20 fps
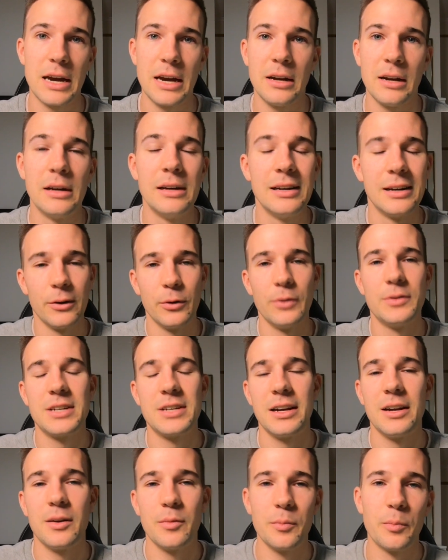And we've
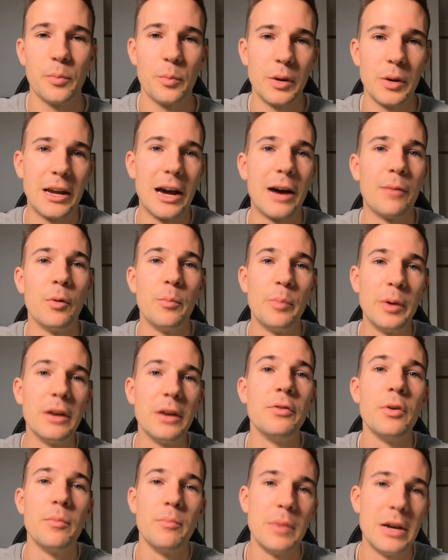seen it become a bit of
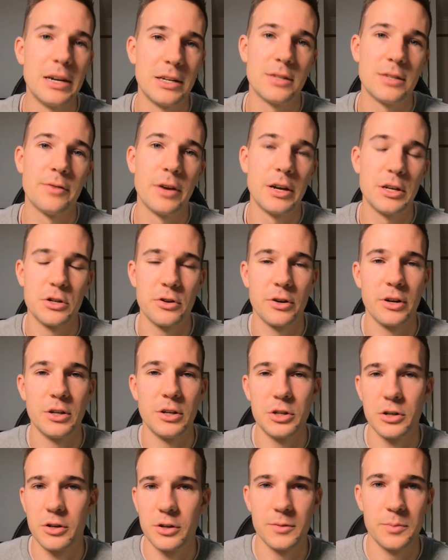a mixed feature in
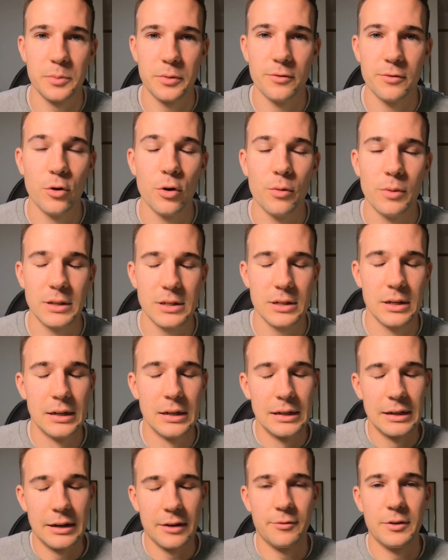endurance performance
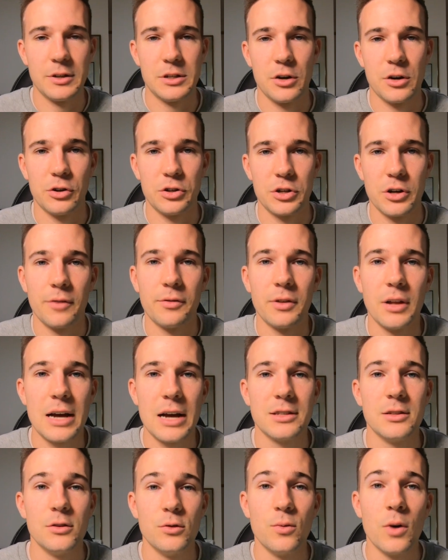and physiology over the
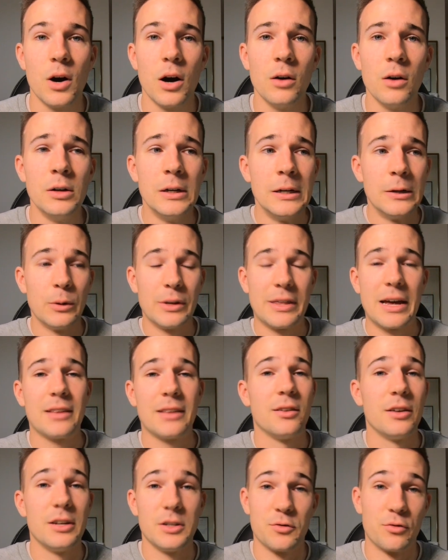last little while, with
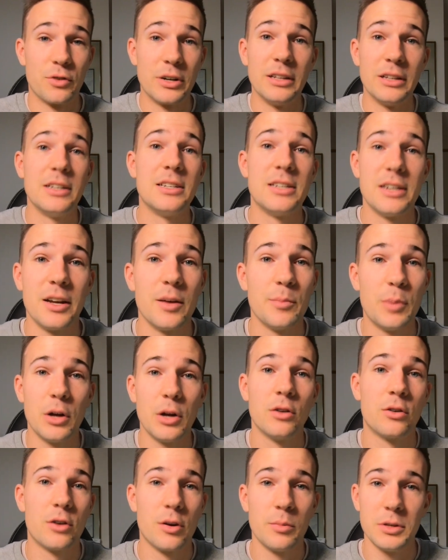athletes really sitting at
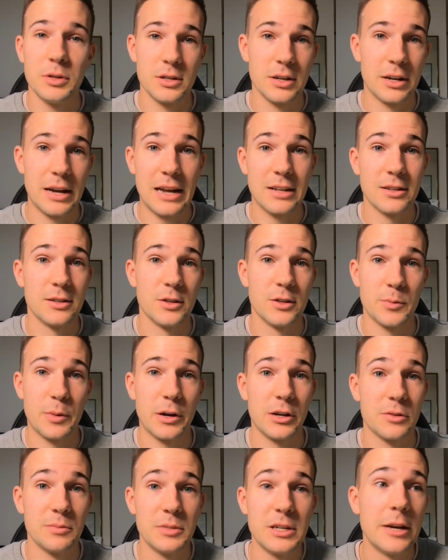polar opposite ends of the
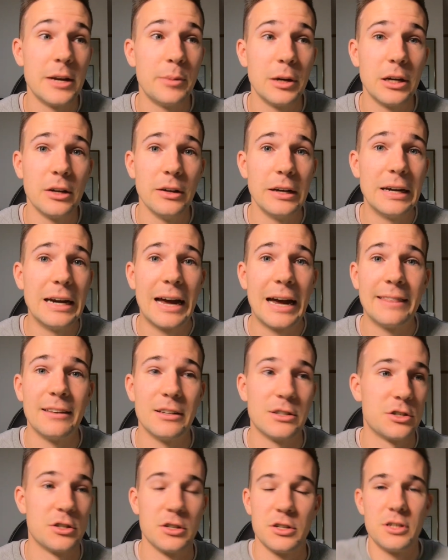spectrum typically, and there's
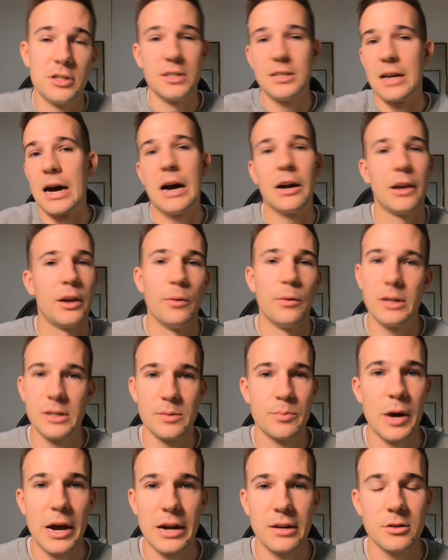just this arguing
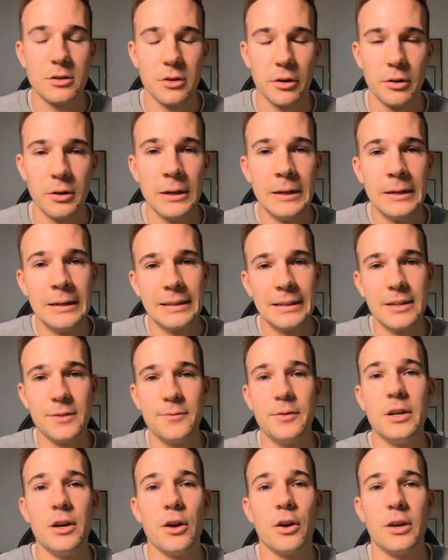debate. So, this
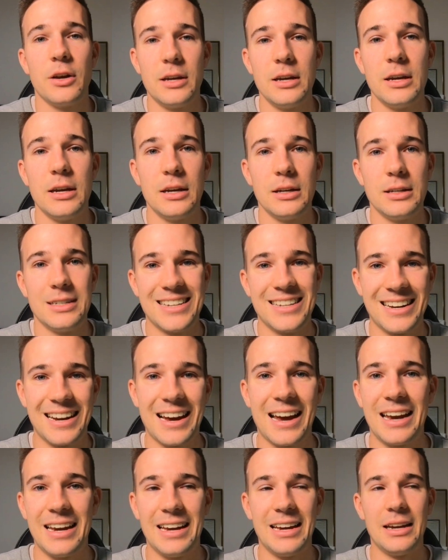video here
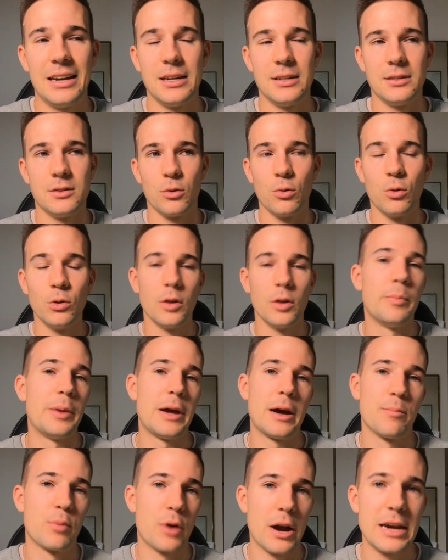today is all
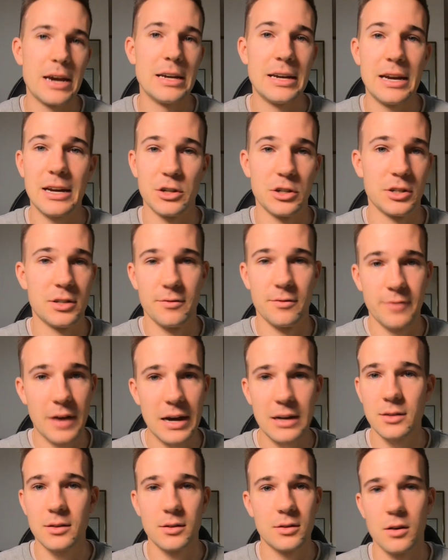about breaking down just the
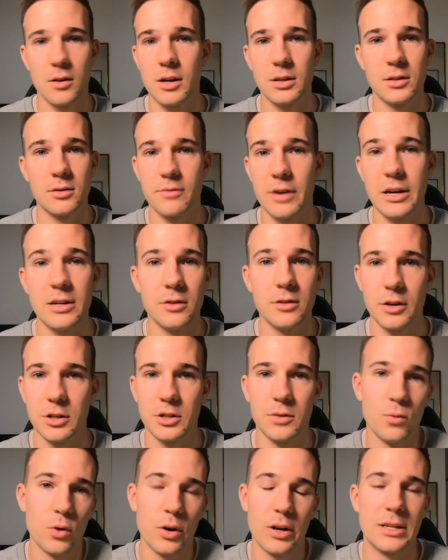facts, the science, the research,
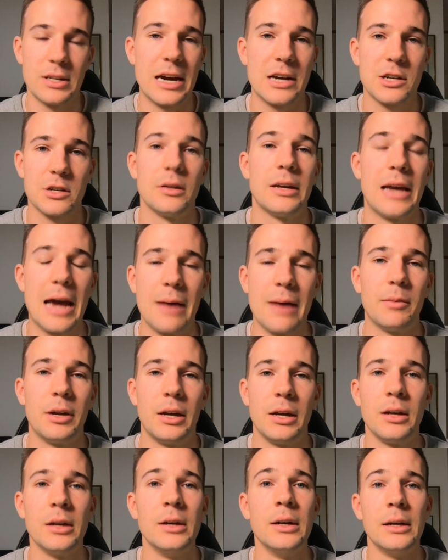and what is actually
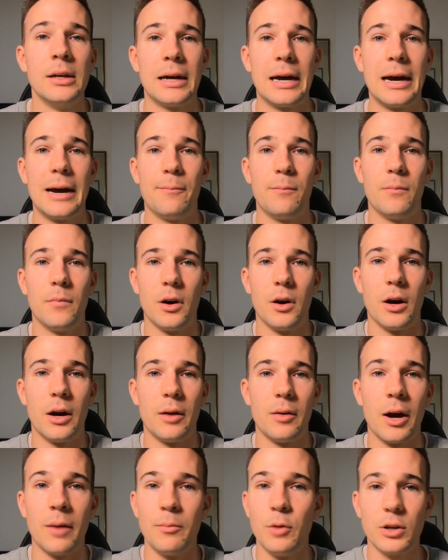happening. Um, I,
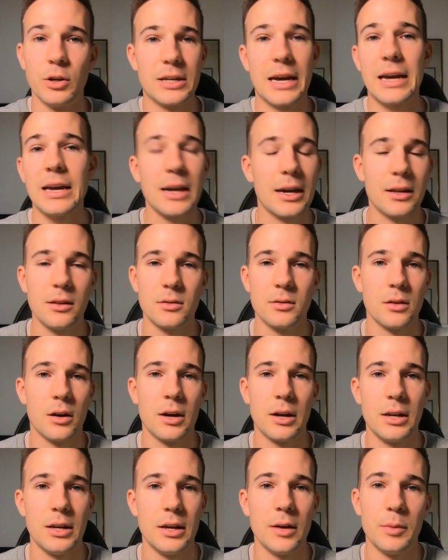I'm not taking either
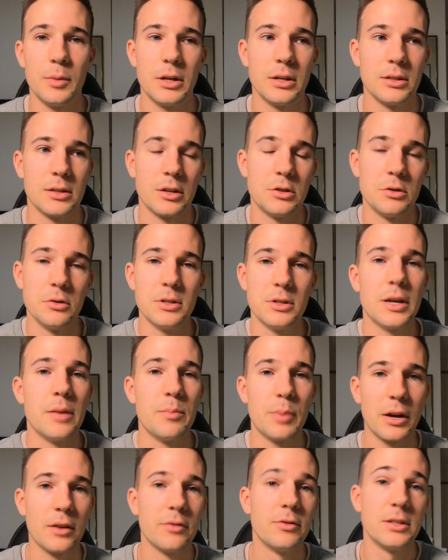side here because I do see
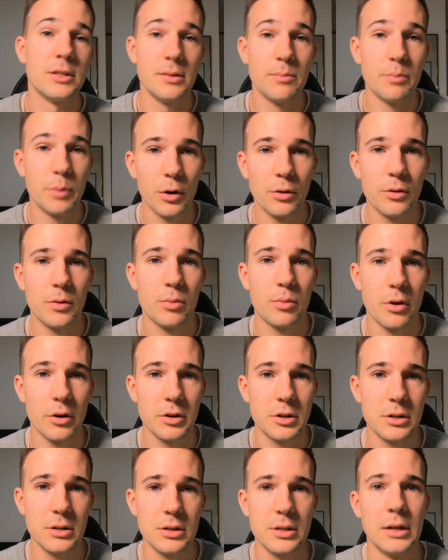benefits in both
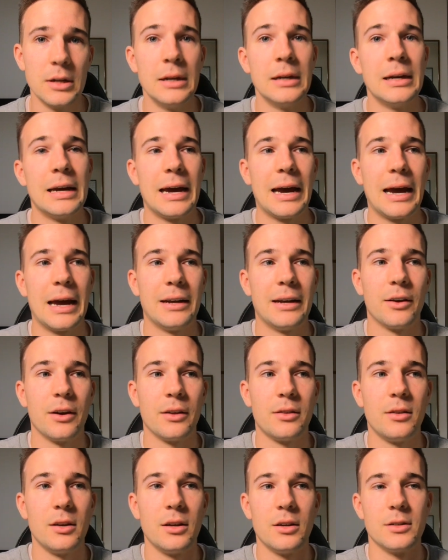approaches, and I
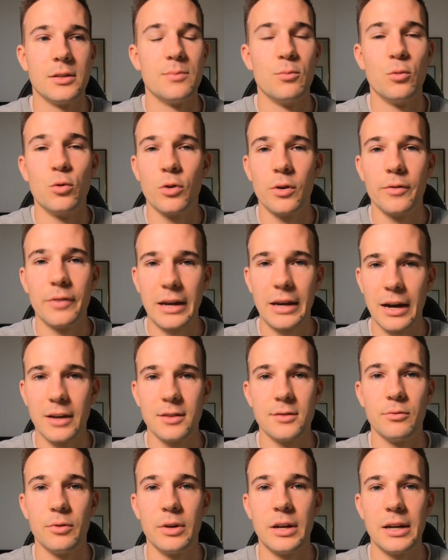think it's more of of a case
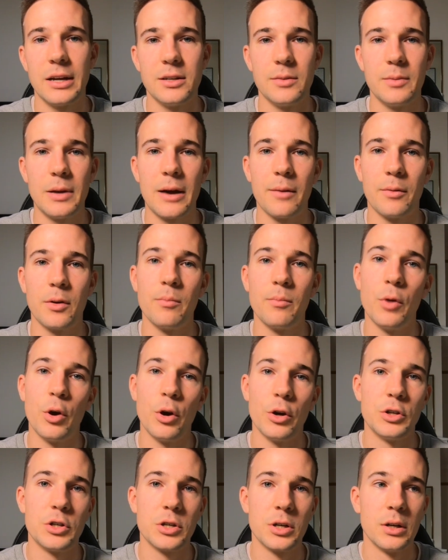of we need to be able to
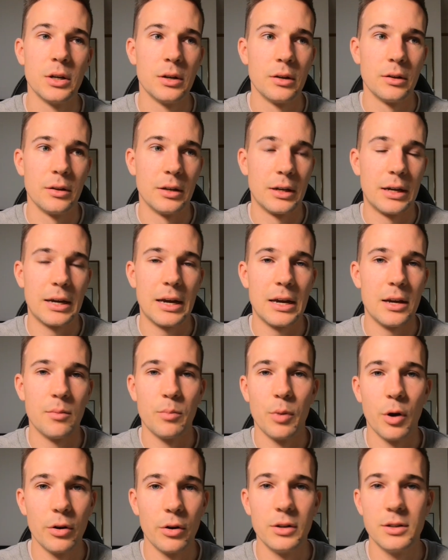merge the key
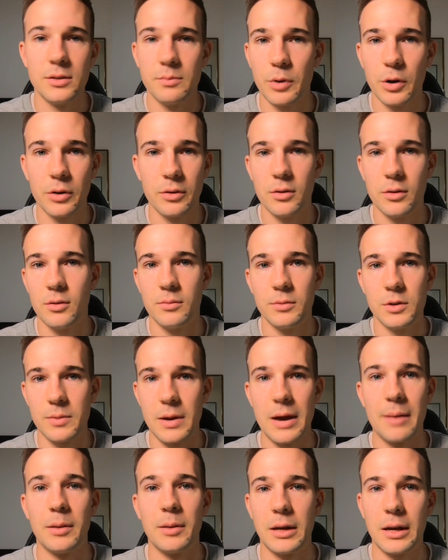components of both of them to be
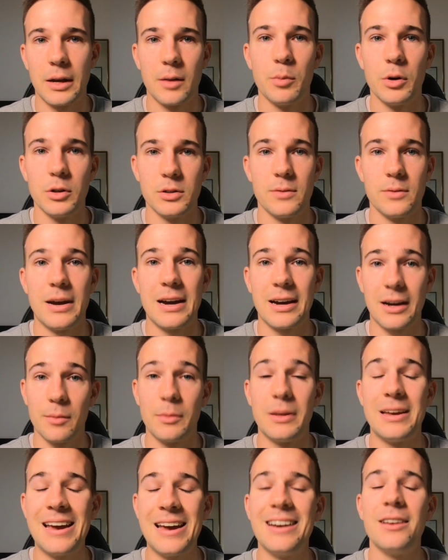able to get a positive outcome in
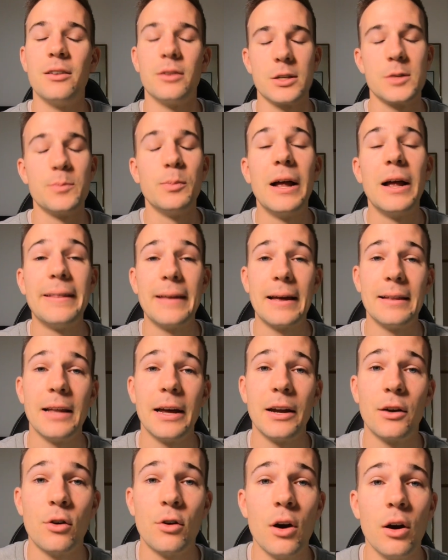the end. I'll explain that
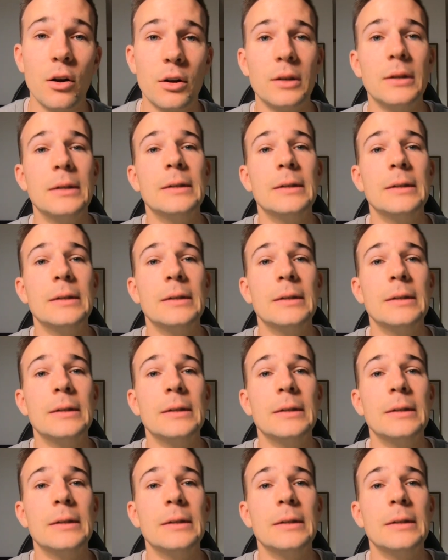later on.